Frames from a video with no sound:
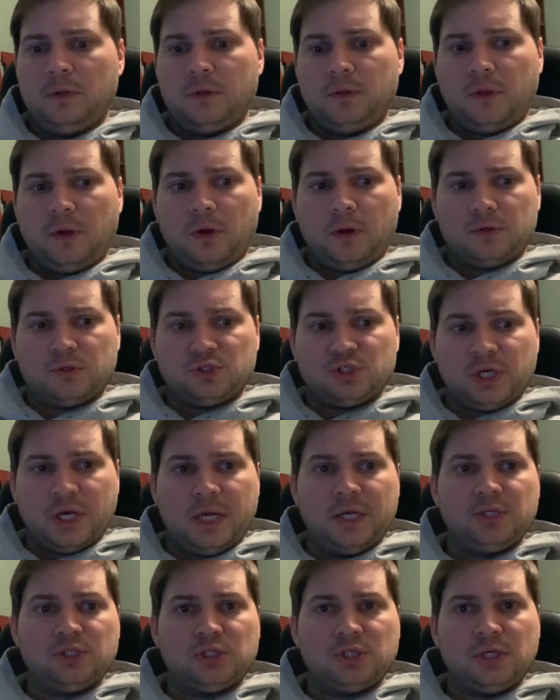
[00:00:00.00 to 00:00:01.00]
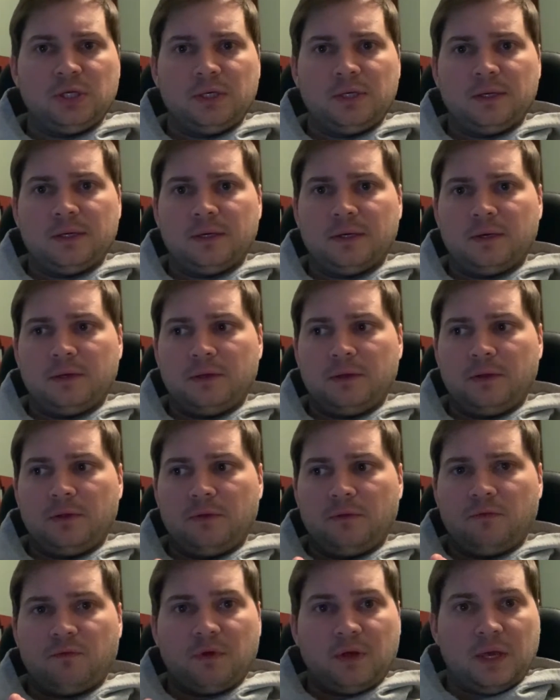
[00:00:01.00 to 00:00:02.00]
They're changing
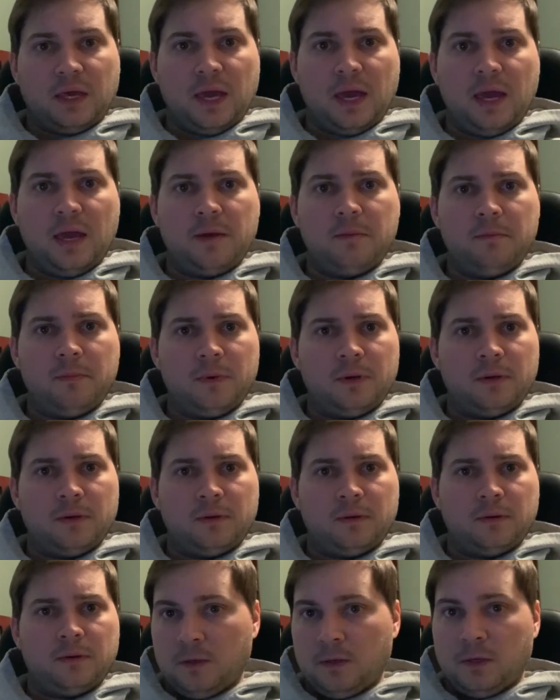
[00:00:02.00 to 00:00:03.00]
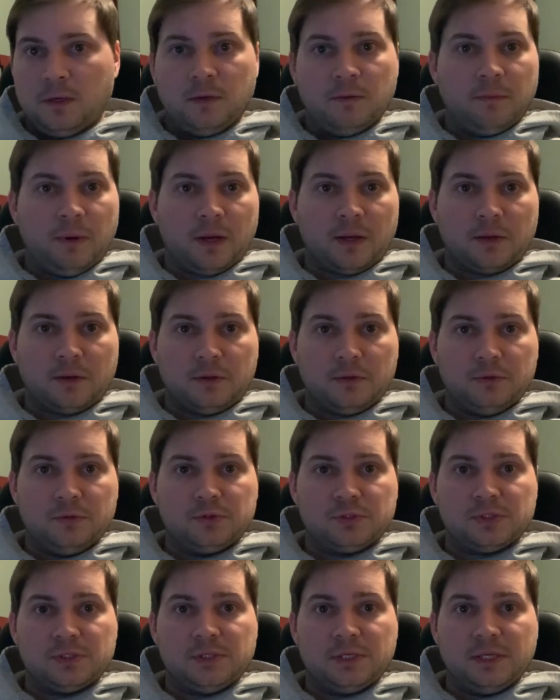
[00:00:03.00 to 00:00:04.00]
the game. My
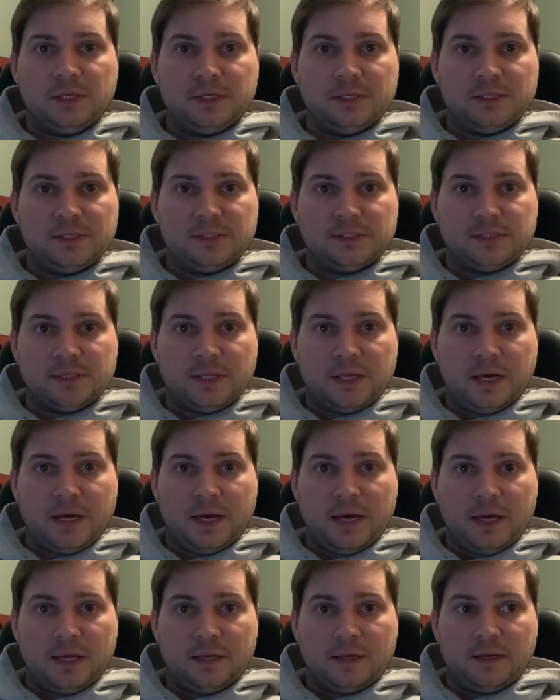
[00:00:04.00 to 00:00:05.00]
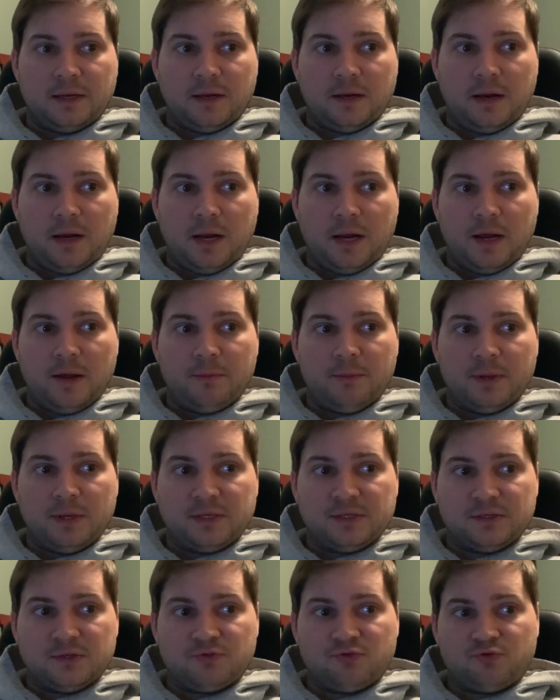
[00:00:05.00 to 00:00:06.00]
conclusion is that I'm
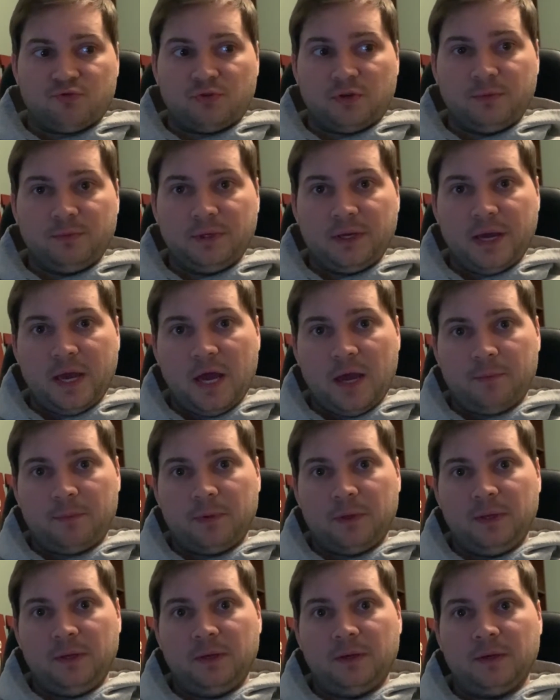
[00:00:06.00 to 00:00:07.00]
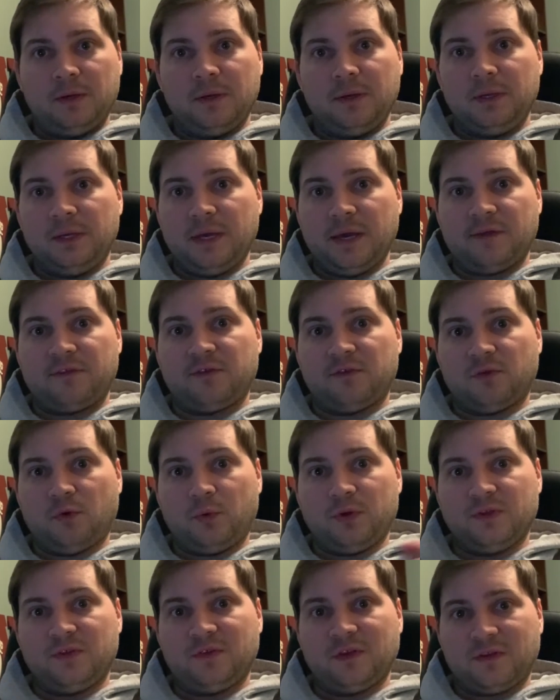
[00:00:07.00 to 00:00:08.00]
extremely happy. Yes, it's
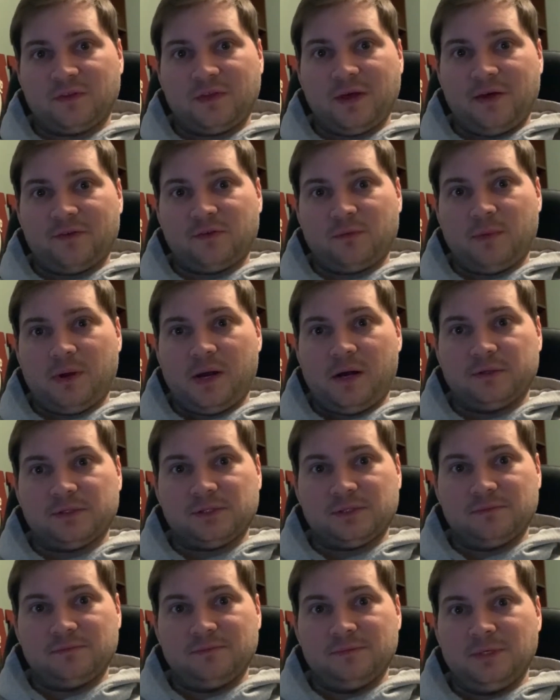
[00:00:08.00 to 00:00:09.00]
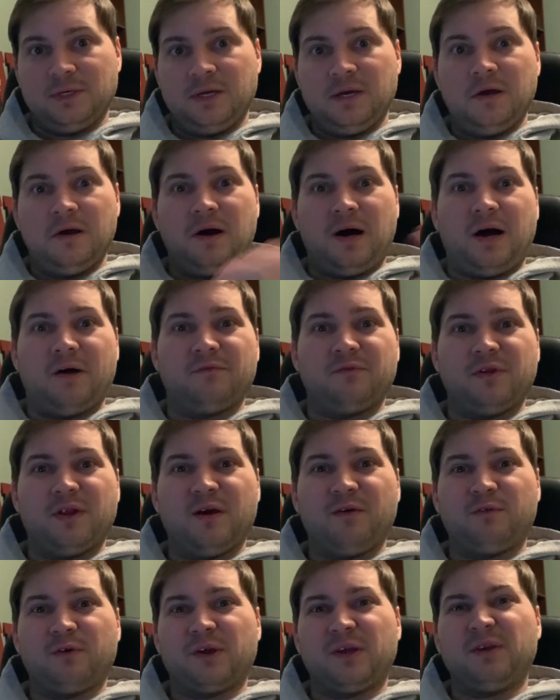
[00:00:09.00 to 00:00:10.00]
only 6,000 miles. I've
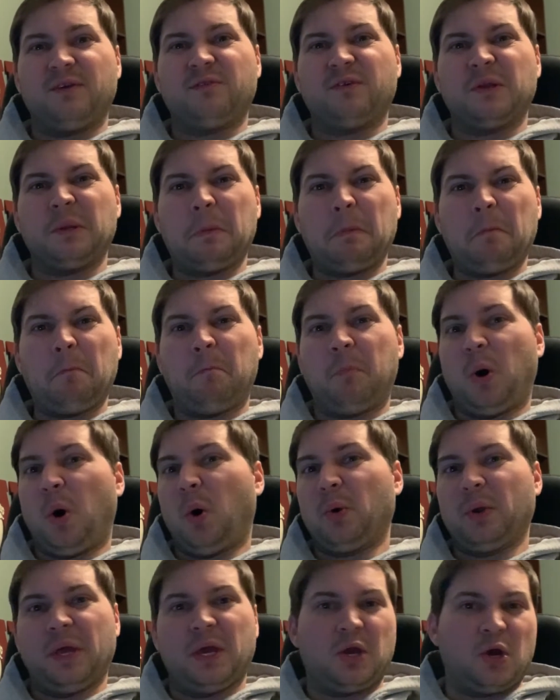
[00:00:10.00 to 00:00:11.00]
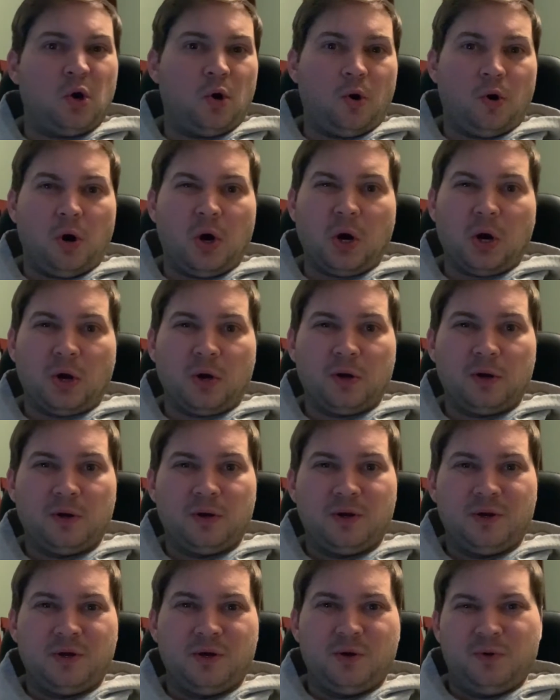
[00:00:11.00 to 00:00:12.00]
never even bought a car
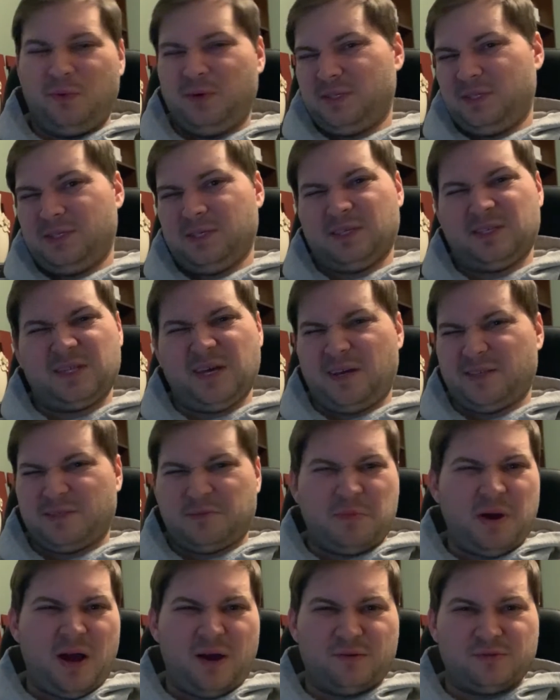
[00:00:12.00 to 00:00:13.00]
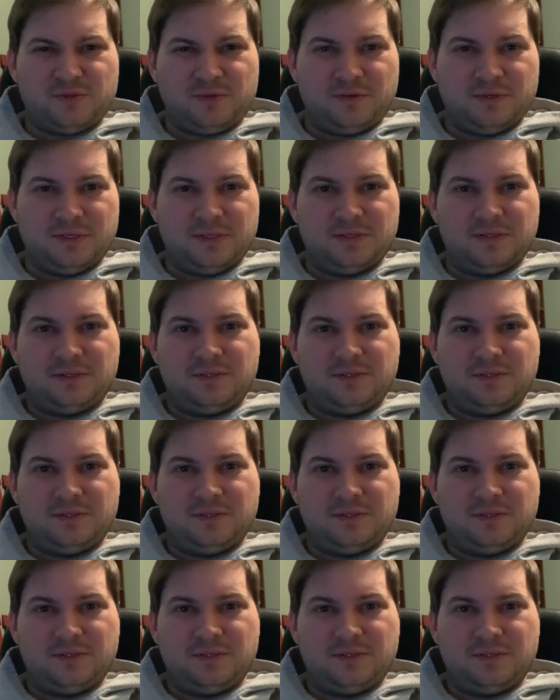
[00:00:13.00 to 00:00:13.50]
with 6,000 miles on it.